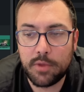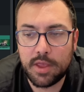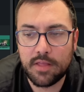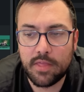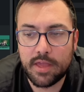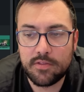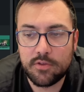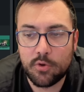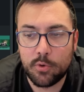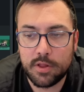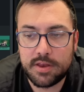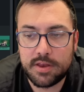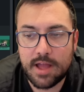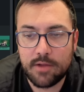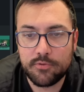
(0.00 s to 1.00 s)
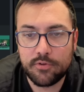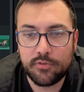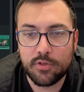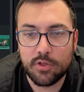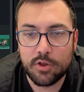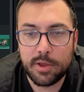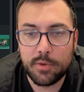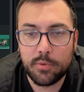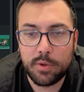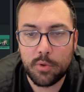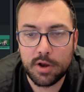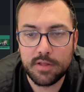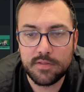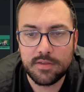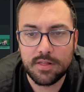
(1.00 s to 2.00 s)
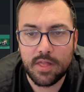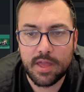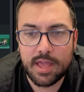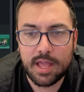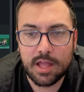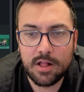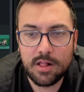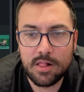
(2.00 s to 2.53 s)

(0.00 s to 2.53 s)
We can like tone it down just a little bit. We want it to like